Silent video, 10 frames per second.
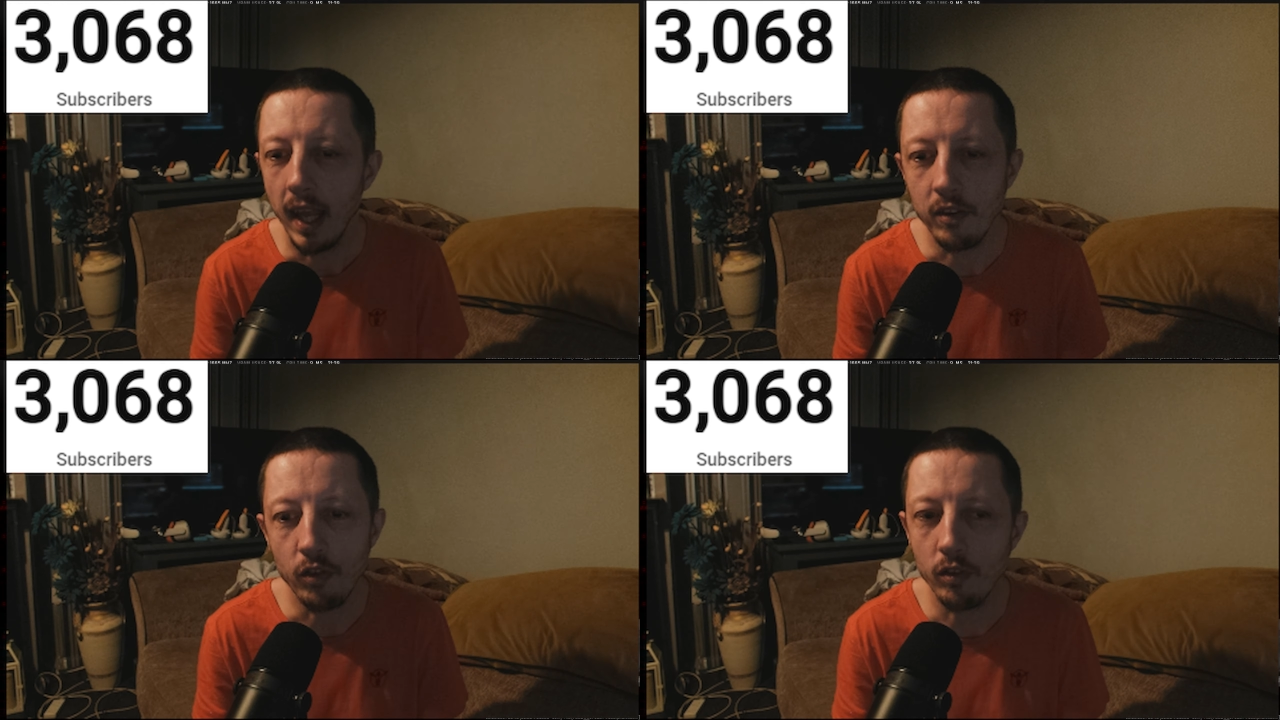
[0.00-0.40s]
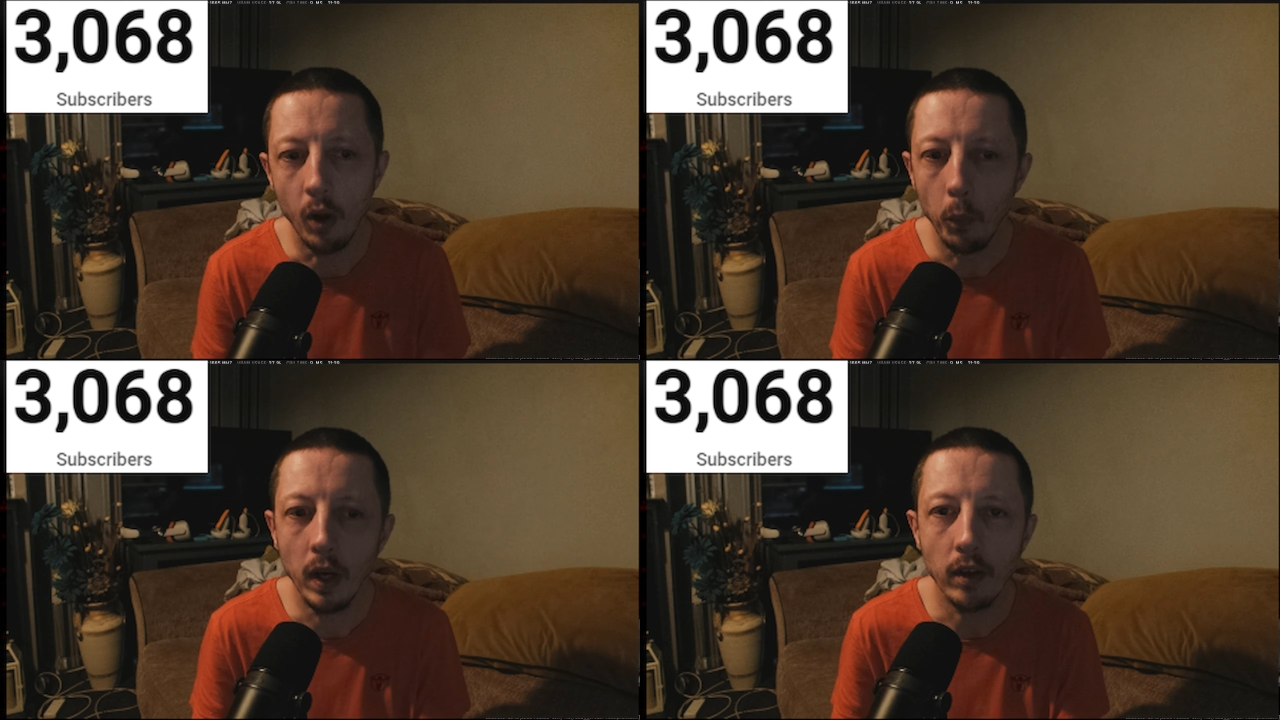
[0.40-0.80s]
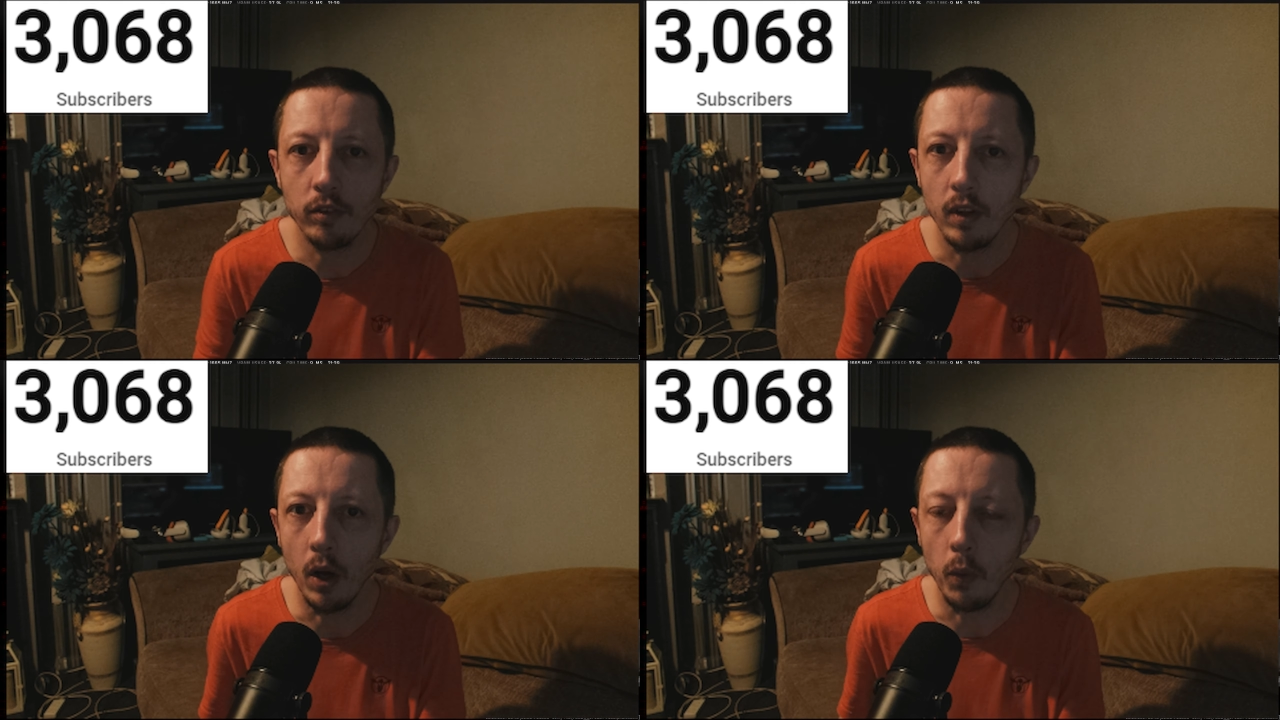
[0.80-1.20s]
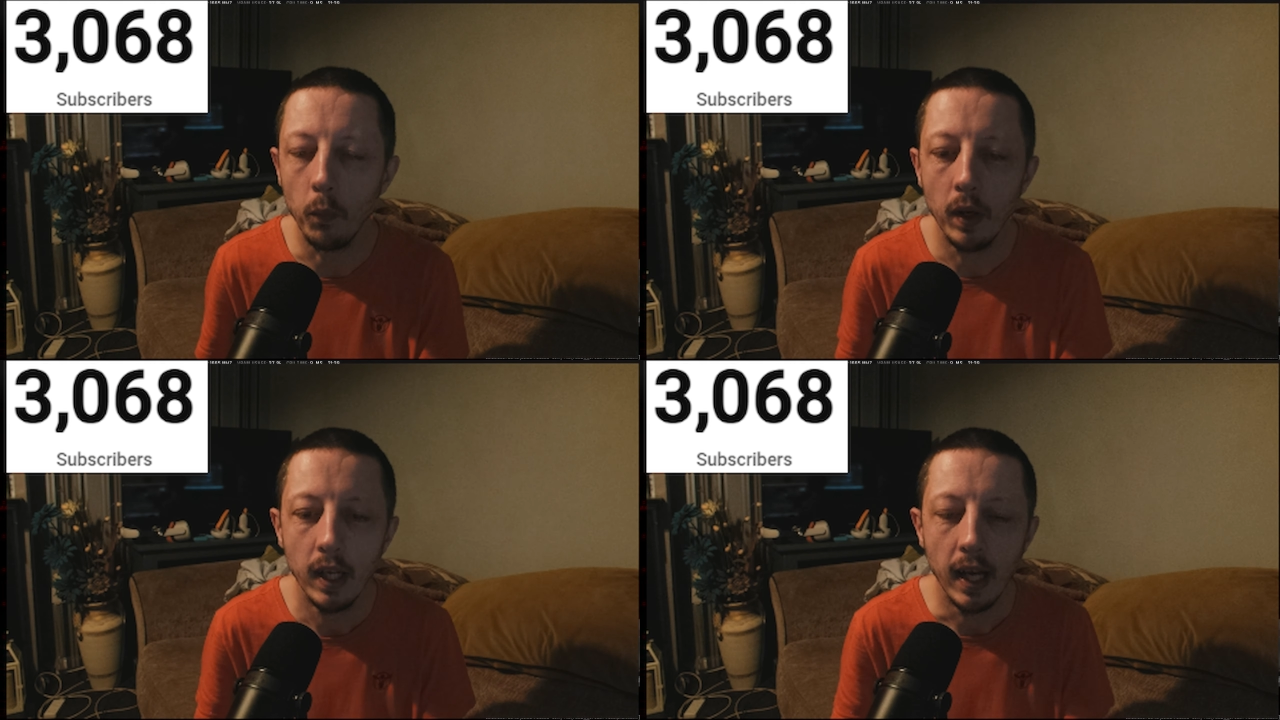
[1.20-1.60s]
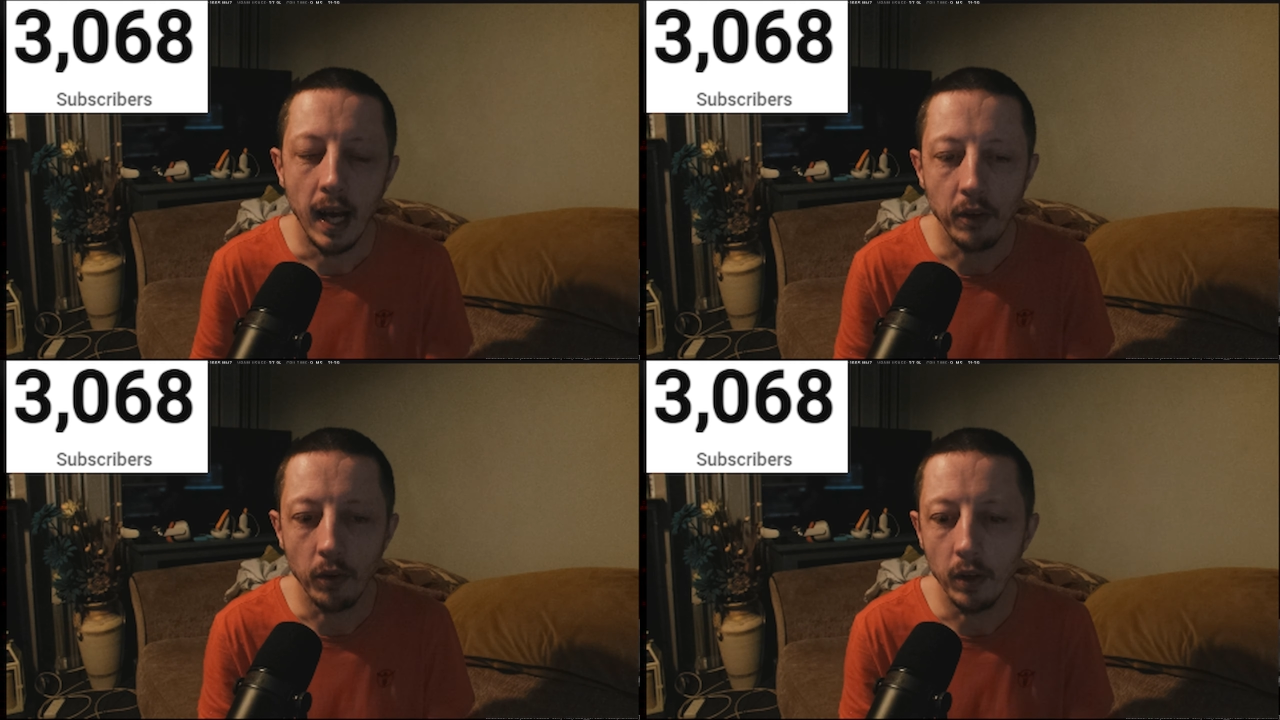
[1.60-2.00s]
it's just not work. So
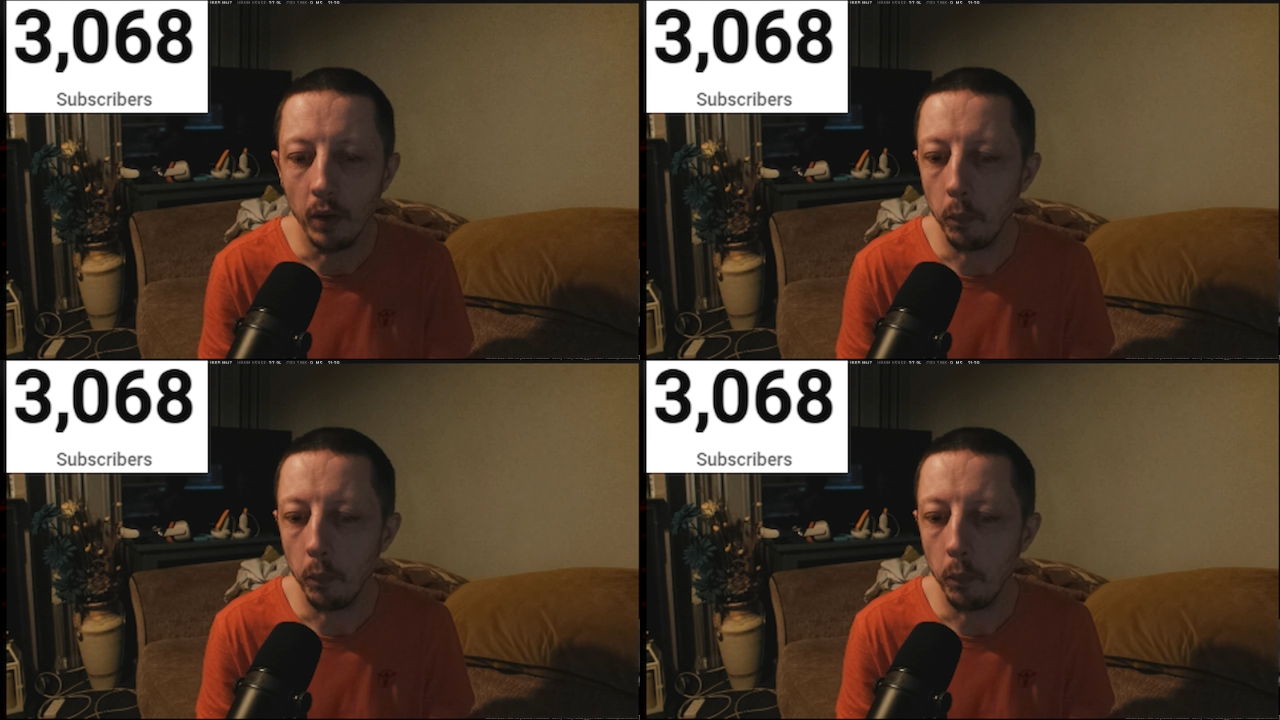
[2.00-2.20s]
I don't know.